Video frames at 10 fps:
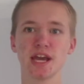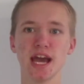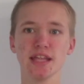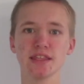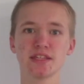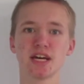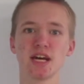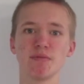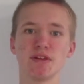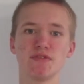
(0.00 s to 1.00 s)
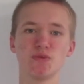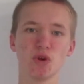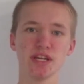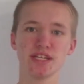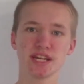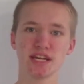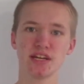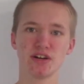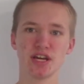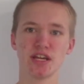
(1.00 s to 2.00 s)
At the time, if you wanted to get
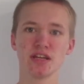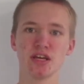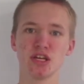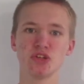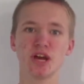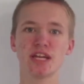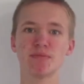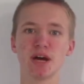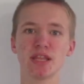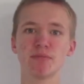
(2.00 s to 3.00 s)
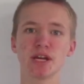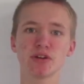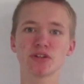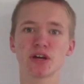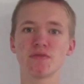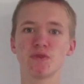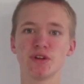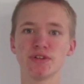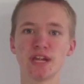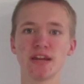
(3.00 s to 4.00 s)
internet, you had to buy the Microsoft
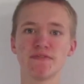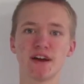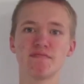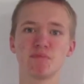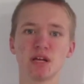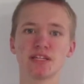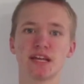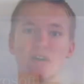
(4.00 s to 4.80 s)
Windows 95 Plus